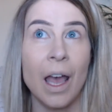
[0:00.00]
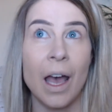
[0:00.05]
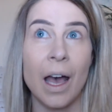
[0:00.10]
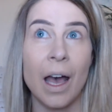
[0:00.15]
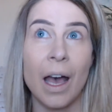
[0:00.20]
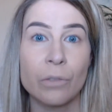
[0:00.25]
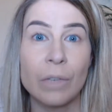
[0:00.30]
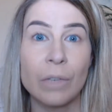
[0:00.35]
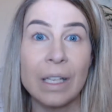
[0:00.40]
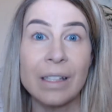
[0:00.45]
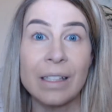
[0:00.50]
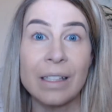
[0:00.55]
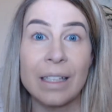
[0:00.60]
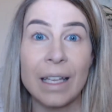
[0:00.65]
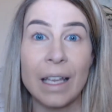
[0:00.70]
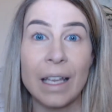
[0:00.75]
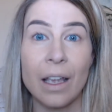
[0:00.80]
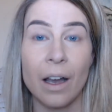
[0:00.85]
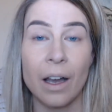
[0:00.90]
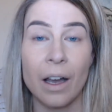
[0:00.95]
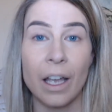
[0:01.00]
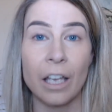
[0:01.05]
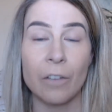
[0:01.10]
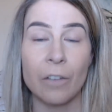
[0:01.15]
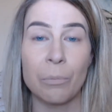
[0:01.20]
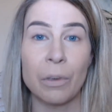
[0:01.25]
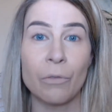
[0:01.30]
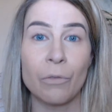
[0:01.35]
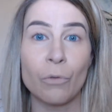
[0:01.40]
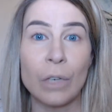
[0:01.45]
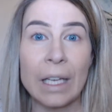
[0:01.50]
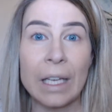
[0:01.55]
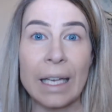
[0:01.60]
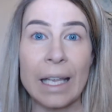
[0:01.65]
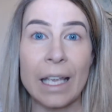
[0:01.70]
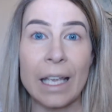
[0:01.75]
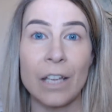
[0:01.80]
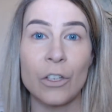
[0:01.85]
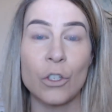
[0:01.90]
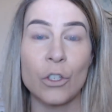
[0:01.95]
But just recently I have been
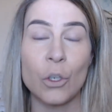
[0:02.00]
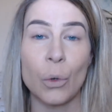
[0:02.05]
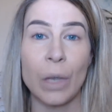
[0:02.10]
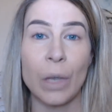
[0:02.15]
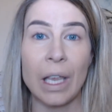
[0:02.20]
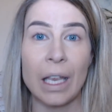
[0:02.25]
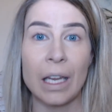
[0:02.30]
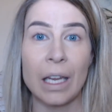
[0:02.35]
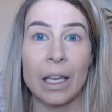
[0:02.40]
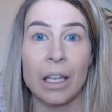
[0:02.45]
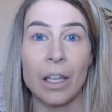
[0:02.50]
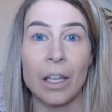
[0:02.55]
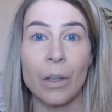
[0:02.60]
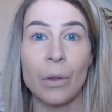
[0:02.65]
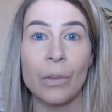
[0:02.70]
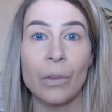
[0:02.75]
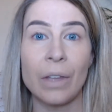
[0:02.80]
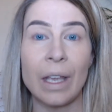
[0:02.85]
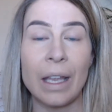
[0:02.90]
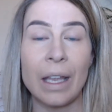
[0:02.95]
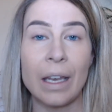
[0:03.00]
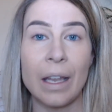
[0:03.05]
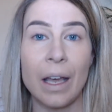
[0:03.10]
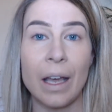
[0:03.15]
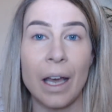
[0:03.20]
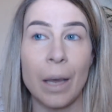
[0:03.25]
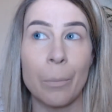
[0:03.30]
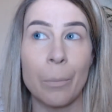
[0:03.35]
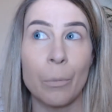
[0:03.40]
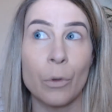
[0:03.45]
really enjoying using